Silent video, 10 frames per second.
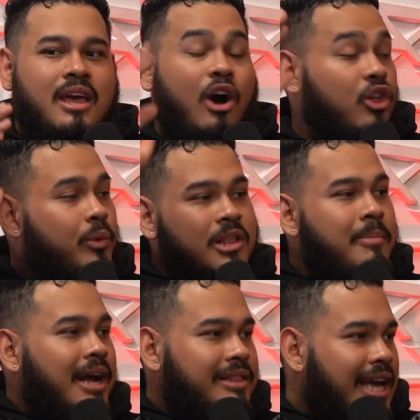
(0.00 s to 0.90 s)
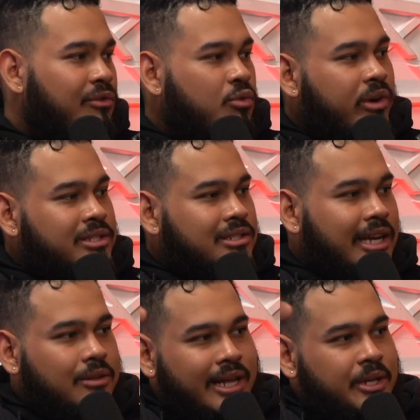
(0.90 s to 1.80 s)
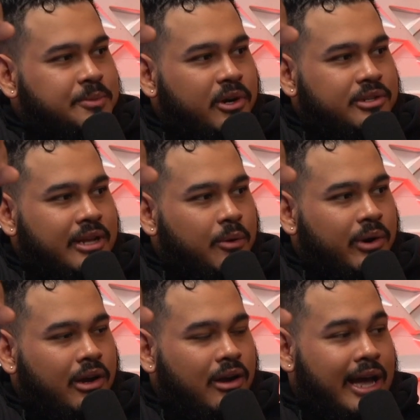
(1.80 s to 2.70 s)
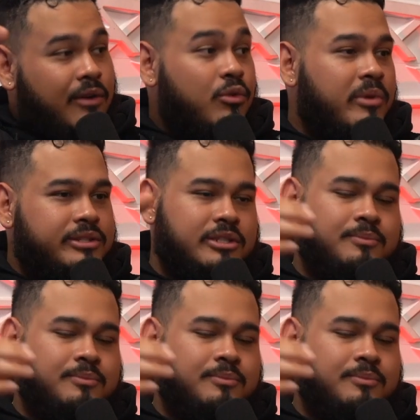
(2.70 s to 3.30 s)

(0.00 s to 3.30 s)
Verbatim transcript: All the way in the back, they had a room rented. loudspeakers that were uh, had a room rented.